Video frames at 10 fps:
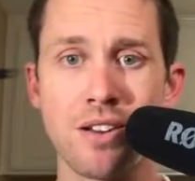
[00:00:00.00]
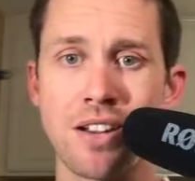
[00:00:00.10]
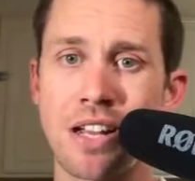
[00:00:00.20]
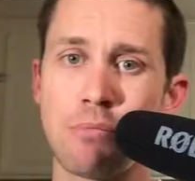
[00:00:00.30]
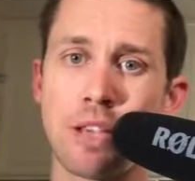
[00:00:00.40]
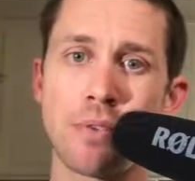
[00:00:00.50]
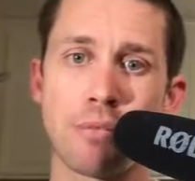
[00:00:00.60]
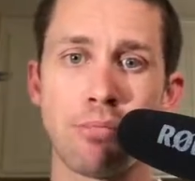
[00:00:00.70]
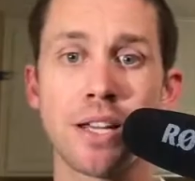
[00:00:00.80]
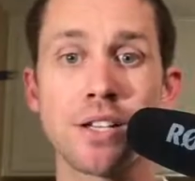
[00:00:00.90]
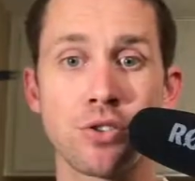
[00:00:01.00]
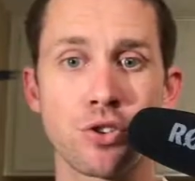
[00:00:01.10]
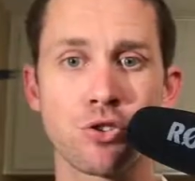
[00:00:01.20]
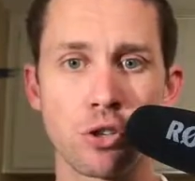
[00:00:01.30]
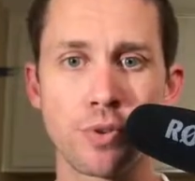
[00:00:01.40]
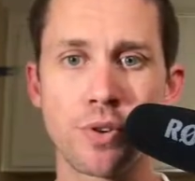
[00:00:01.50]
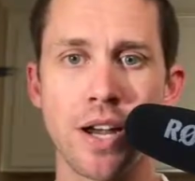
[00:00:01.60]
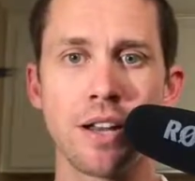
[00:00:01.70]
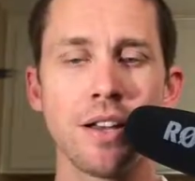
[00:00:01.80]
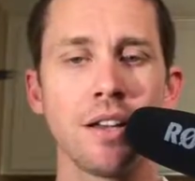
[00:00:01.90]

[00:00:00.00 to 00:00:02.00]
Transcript: You gotta be able to place your troops right.